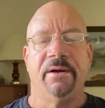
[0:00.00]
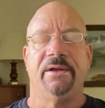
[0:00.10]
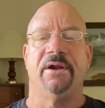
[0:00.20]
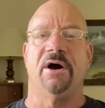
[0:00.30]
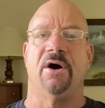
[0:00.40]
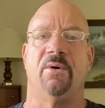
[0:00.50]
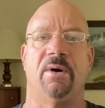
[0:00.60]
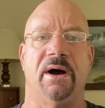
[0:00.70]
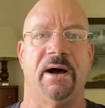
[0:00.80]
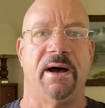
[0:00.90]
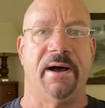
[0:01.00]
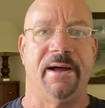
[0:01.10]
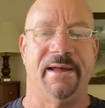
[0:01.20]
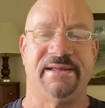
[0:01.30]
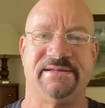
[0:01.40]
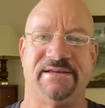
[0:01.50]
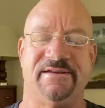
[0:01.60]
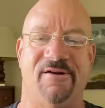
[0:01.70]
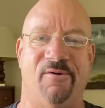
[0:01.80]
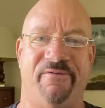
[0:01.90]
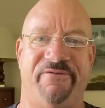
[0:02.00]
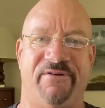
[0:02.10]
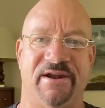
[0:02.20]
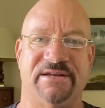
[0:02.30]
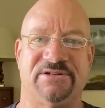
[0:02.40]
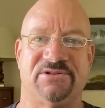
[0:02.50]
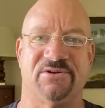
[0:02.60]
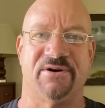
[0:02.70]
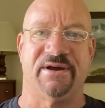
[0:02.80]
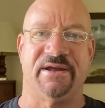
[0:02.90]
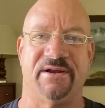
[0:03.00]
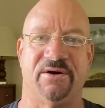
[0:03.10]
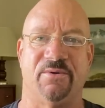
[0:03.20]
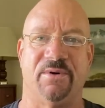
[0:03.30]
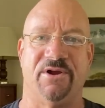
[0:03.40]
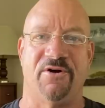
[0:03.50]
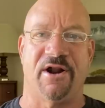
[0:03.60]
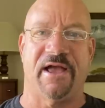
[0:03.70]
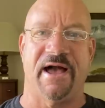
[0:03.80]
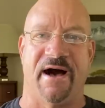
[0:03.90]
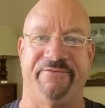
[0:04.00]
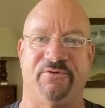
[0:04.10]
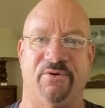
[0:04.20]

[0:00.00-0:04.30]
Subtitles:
You know, it's an old funny story. You know, when you're on a golf